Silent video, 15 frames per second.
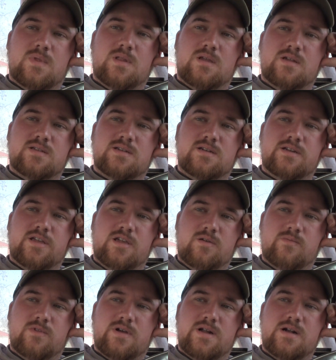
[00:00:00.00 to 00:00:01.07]
is an
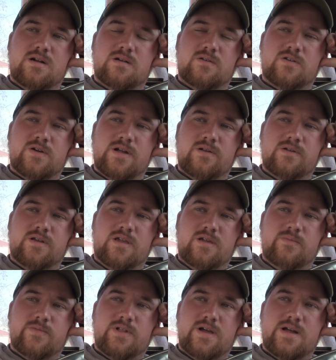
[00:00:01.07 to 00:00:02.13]
accumulator. Trailed
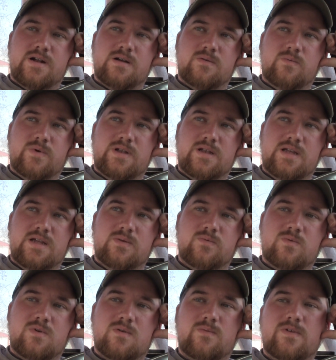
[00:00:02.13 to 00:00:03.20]
accumulator, we need
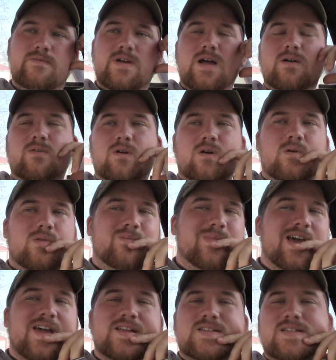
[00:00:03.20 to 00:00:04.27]
one. We've outgrown the
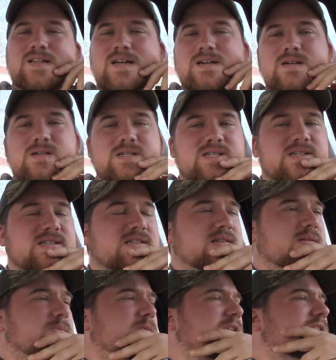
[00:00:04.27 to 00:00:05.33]
max later
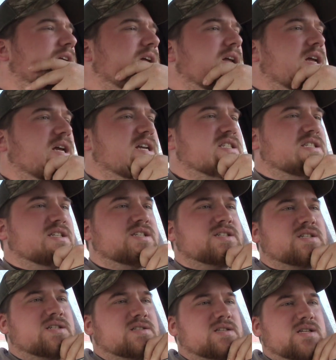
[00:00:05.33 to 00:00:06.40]
system. It's
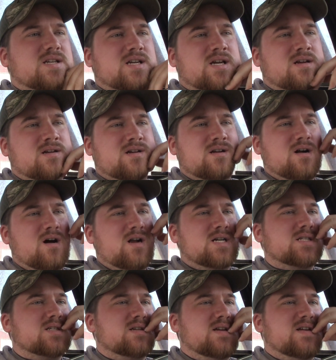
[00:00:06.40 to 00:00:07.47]
just, uh,
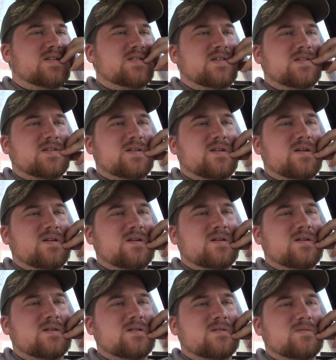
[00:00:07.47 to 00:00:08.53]
honestly, it's just
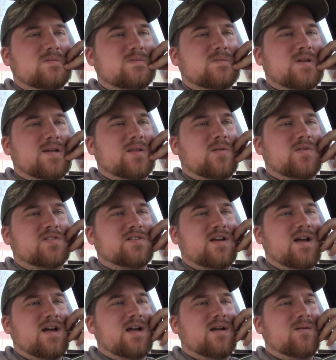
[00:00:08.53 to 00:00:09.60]
uh, at the
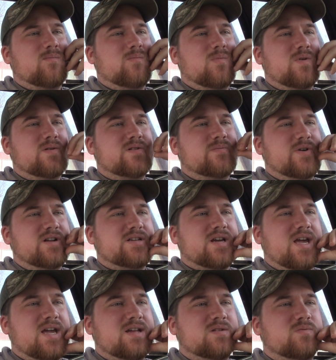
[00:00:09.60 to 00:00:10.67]
side, as much
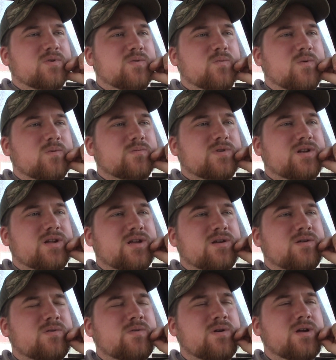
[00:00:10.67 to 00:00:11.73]
hay as we want to
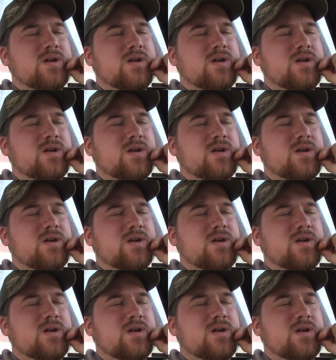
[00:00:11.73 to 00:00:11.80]
do